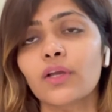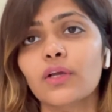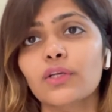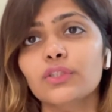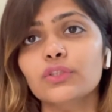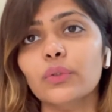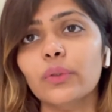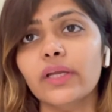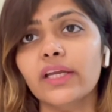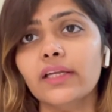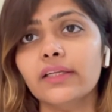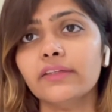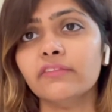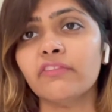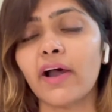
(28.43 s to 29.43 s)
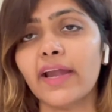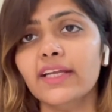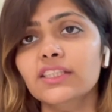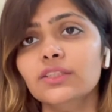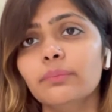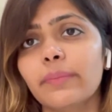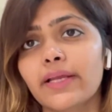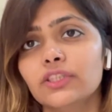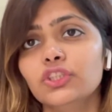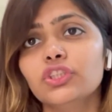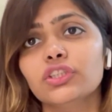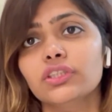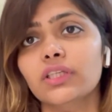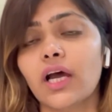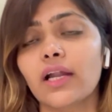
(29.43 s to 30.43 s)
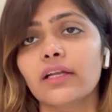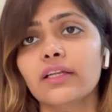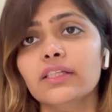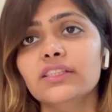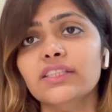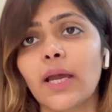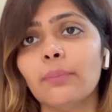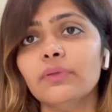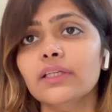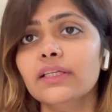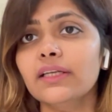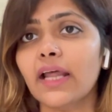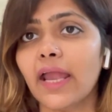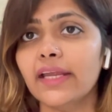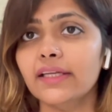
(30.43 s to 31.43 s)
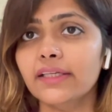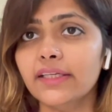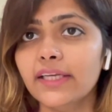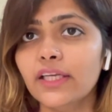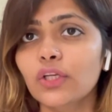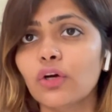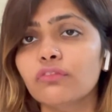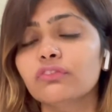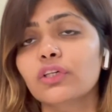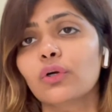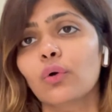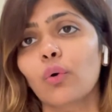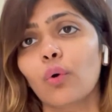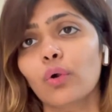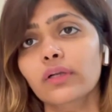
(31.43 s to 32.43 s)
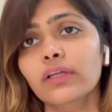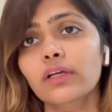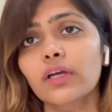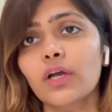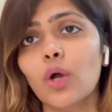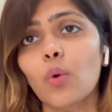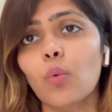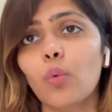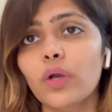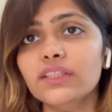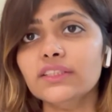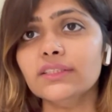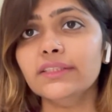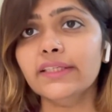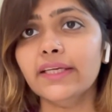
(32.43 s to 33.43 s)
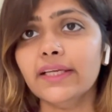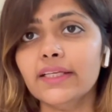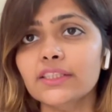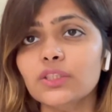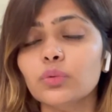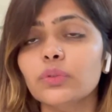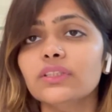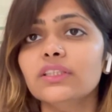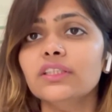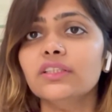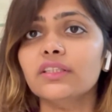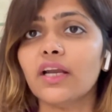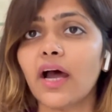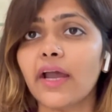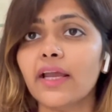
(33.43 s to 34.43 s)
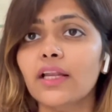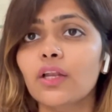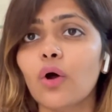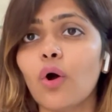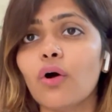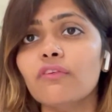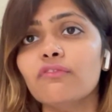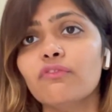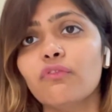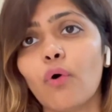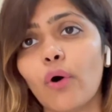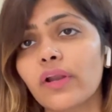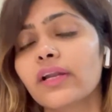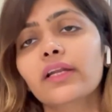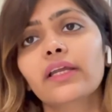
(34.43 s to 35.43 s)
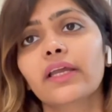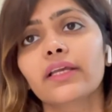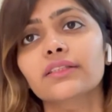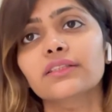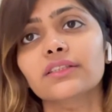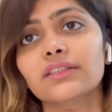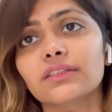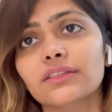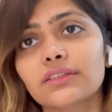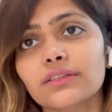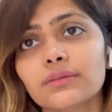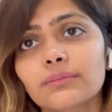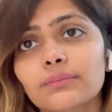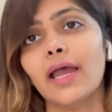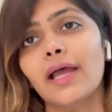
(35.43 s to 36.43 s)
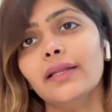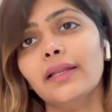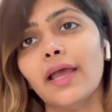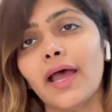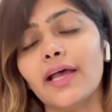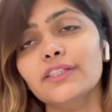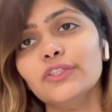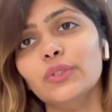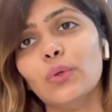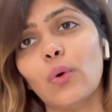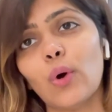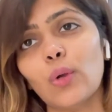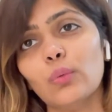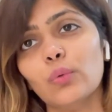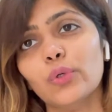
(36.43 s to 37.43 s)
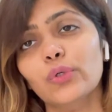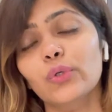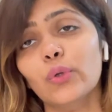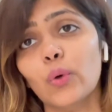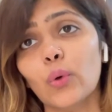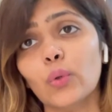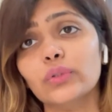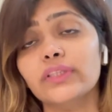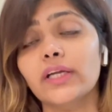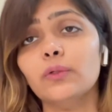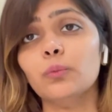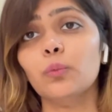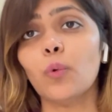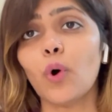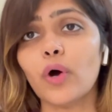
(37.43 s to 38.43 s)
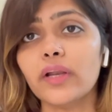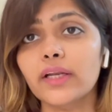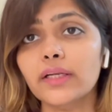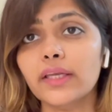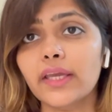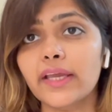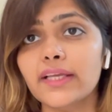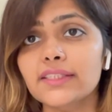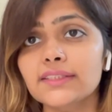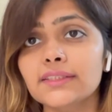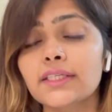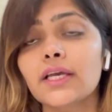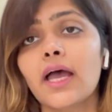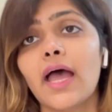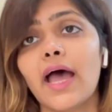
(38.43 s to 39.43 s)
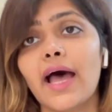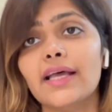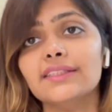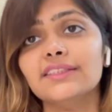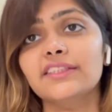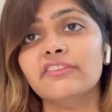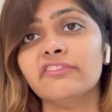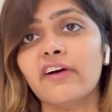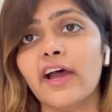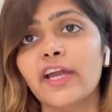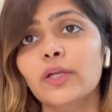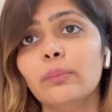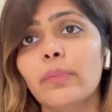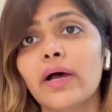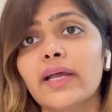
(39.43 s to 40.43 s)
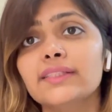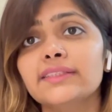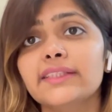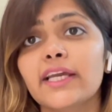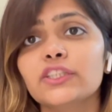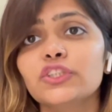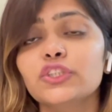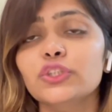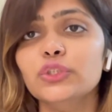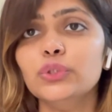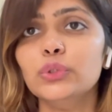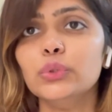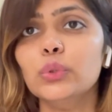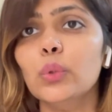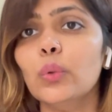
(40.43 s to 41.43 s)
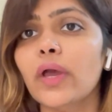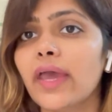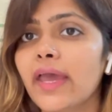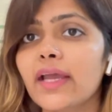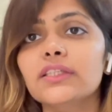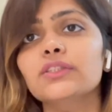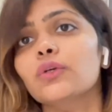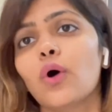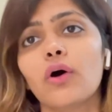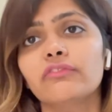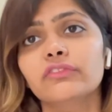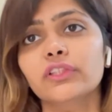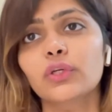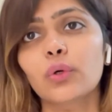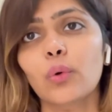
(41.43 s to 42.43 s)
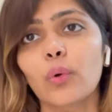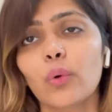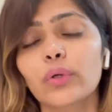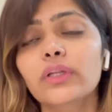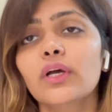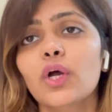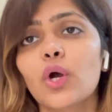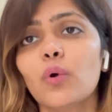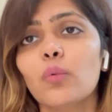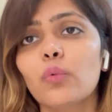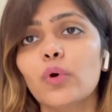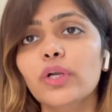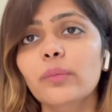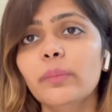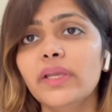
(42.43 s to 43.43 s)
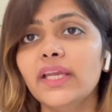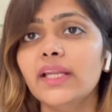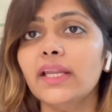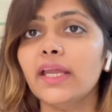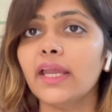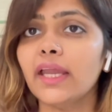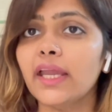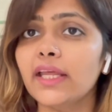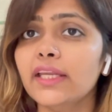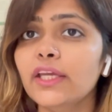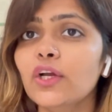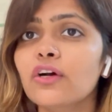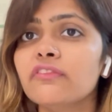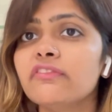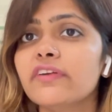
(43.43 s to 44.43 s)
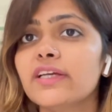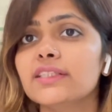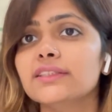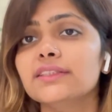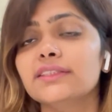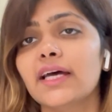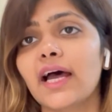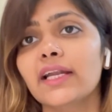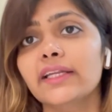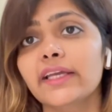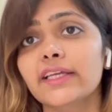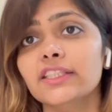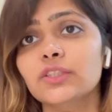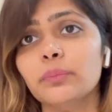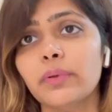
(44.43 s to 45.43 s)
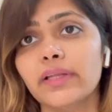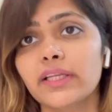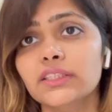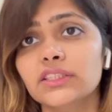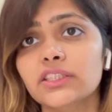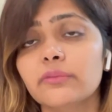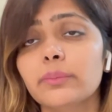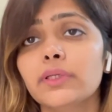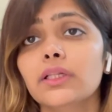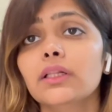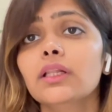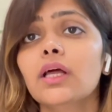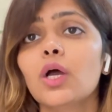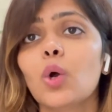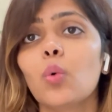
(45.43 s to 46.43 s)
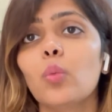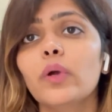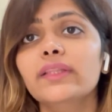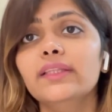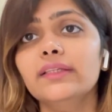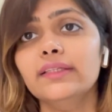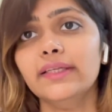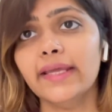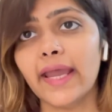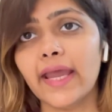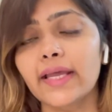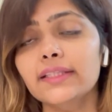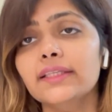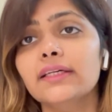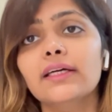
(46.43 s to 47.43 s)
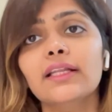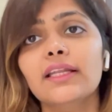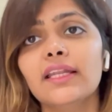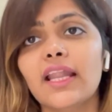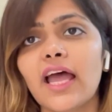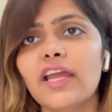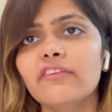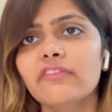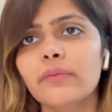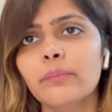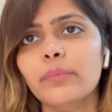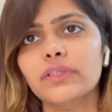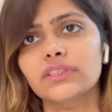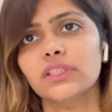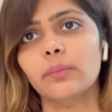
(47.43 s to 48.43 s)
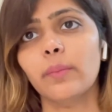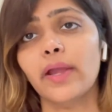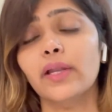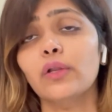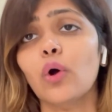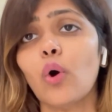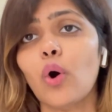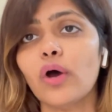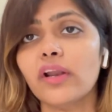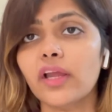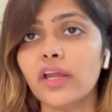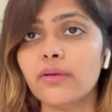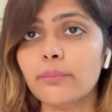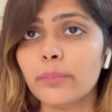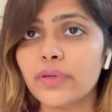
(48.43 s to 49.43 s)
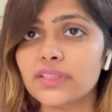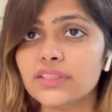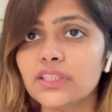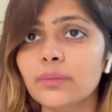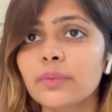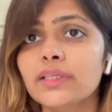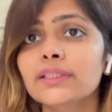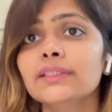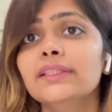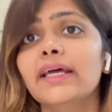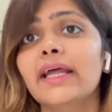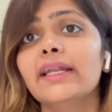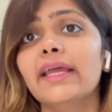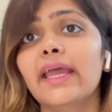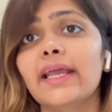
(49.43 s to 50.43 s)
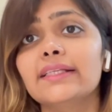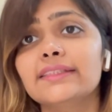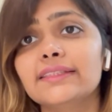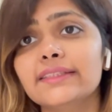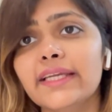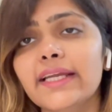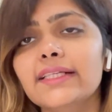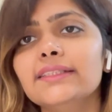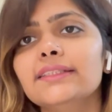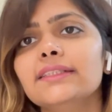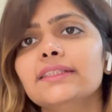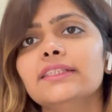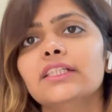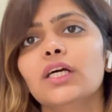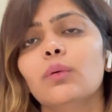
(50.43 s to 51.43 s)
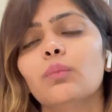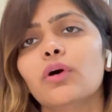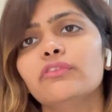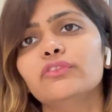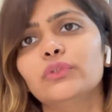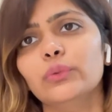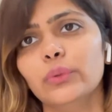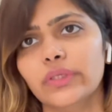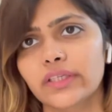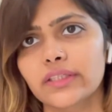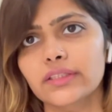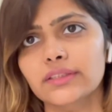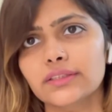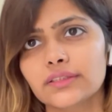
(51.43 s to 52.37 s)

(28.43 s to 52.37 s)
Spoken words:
So it finds mention under chapter 19 of the code, which deals with the trial of warrant cases. And as you all would know that warrant case as defined by section 2x of the code would mean any offense that is punishable with death, life imprisonment or imprisonment that exceeds the term of 2 years.